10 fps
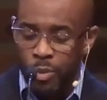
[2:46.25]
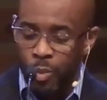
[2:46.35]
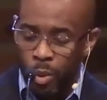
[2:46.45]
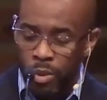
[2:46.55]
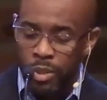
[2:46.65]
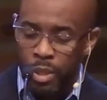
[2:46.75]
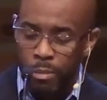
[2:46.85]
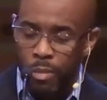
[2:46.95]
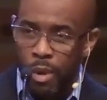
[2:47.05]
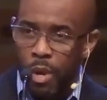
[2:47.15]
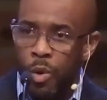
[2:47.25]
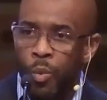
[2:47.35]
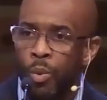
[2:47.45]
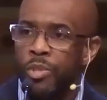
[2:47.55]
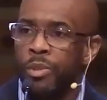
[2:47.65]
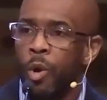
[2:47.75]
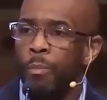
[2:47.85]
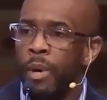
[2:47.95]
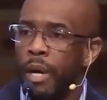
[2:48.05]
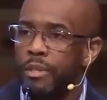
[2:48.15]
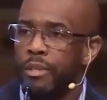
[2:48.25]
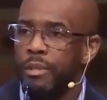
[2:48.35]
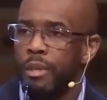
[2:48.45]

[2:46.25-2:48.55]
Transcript: towards him grew so much